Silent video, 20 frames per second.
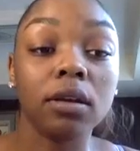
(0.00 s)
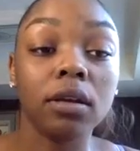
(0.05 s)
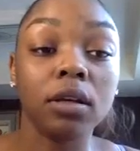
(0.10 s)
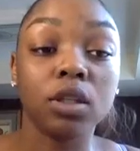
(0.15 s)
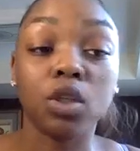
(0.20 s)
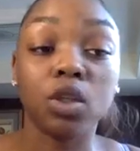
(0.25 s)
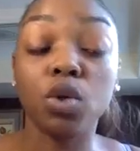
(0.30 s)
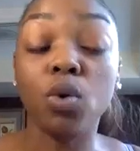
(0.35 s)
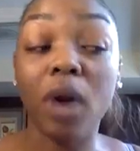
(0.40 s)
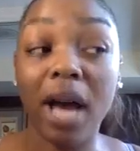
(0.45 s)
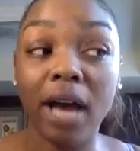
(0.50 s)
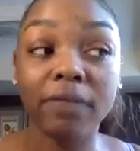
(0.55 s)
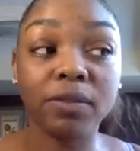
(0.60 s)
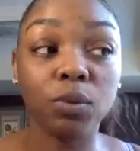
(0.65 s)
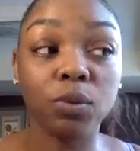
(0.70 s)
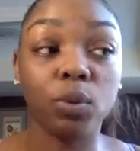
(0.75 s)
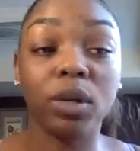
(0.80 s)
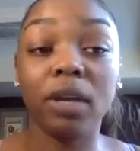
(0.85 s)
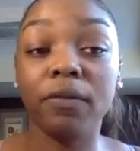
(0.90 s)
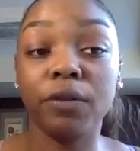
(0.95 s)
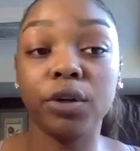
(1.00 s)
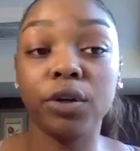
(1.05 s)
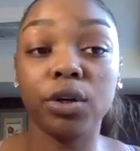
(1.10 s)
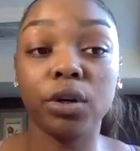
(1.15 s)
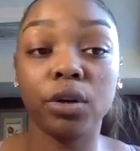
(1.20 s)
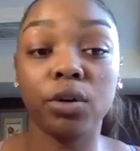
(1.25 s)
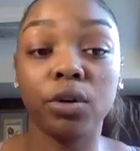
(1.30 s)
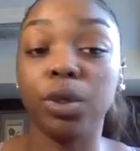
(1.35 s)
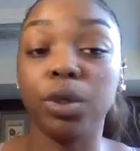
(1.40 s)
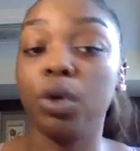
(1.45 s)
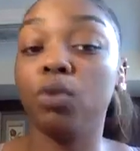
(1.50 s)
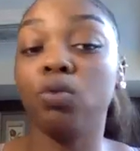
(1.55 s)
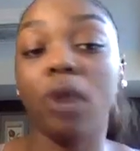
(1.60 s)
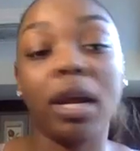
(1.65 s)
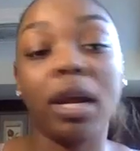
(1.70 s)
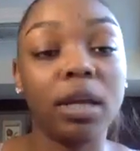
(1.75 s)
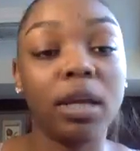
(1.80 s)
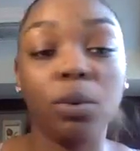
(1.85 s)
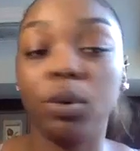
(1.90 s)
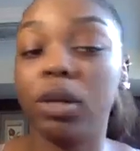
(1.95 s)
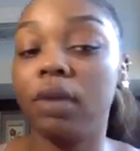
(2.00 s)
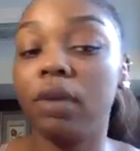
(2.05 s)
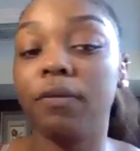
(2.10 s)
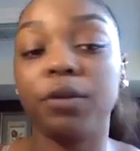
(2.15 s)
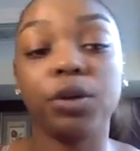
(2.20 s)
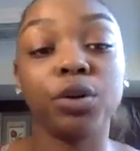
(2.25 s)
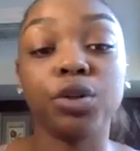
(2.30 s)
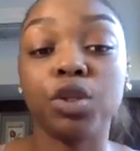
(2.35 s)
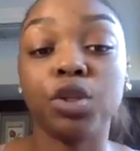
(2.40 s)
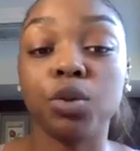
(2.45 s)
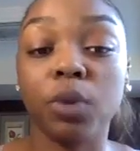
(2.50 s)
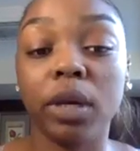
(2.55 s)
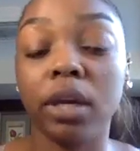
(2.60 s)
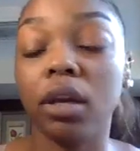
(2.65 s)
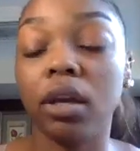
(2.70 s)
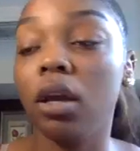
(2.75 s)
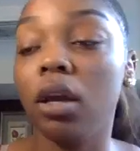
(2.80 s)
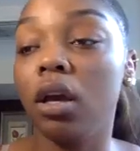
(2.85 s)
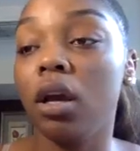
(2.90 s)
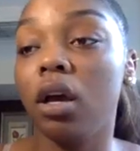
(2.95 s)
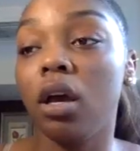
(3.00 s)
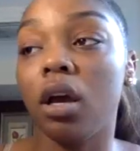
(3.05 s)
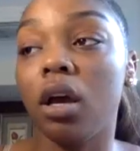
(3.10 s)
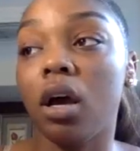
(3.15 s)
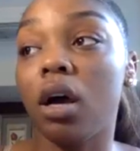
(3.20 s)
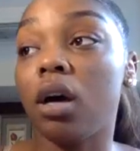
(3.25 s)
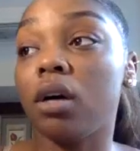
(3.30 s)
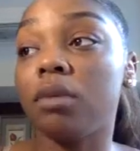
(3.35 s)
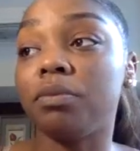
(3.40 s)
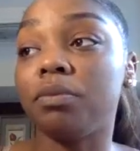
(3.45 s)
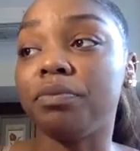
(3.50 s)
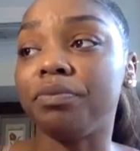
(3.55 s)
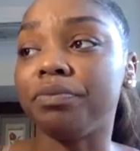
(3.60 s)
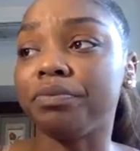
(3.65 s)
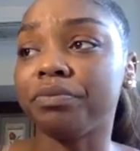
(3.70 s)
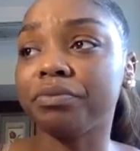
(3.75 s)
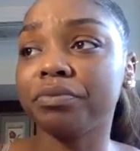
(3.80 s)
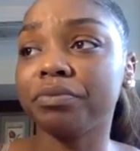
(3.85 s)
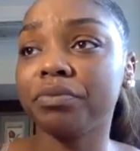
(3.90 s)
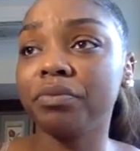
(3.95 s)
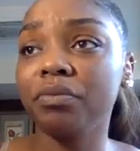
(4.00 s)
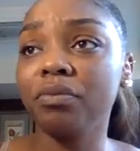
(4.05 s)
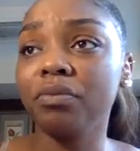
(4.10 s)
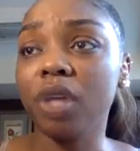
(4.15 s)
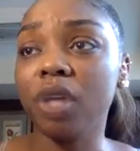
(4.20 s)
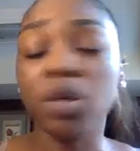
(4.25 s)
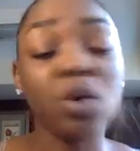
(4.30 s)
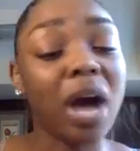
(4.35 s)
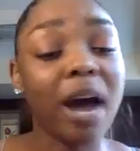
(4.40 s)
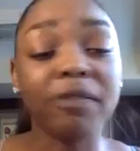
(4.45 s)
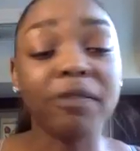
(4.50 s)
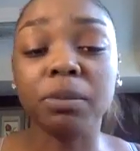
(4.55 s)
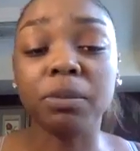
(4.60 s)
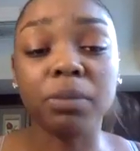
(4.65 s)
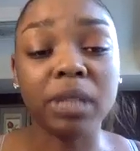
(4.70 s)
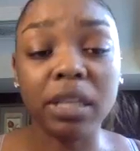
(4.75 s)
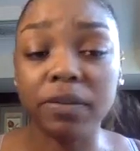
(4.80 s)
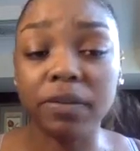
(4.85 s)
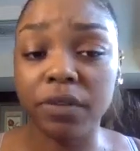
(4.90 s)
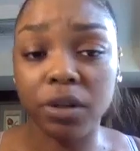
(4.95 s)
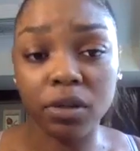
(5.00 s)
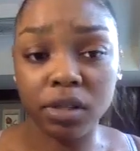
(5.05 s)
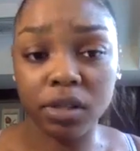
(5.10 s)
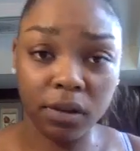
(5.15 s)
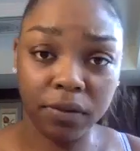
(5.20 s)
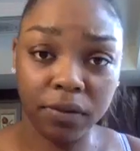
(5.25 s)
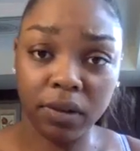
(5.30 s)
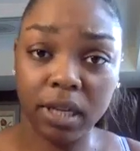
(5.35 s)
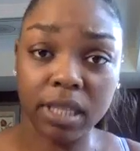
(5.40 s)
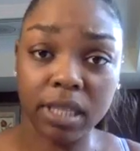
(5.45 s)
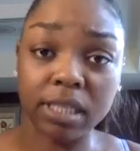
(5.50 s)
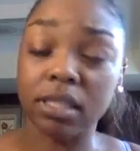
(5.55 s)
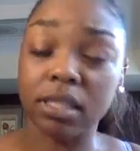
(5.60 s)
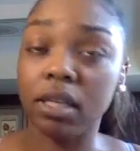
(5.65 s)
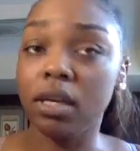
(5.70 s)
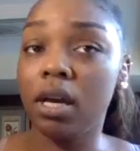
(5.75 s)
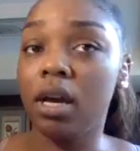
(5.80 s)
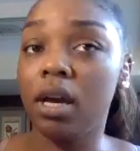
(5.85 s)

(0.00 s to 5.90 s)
So you have to, whatever you're, you're writing, whatever you're doing, um, you have to believe in yourself, guys.